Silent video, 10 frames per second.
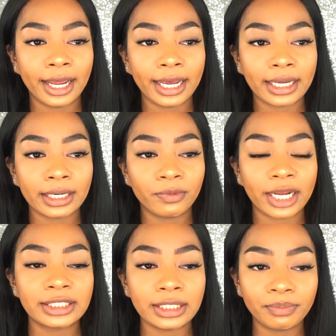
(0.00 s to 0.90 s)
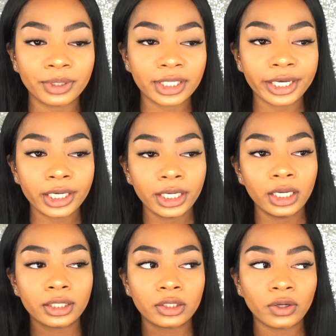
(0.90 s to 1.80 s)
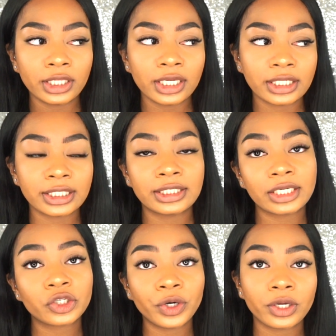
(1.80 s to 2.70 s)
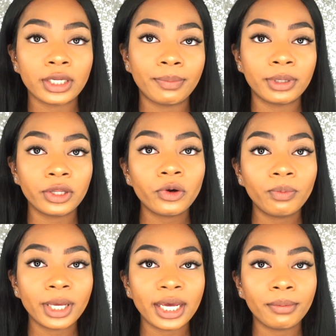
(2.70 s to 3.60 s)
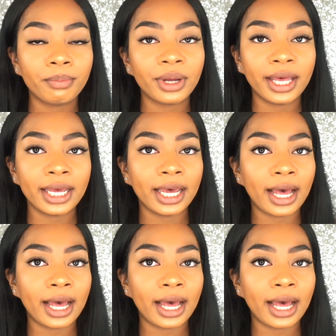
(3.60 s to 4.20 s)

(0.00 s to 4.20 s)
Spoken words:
Like, when I sleep with it, the only thing is it does crinkle up a little bit, but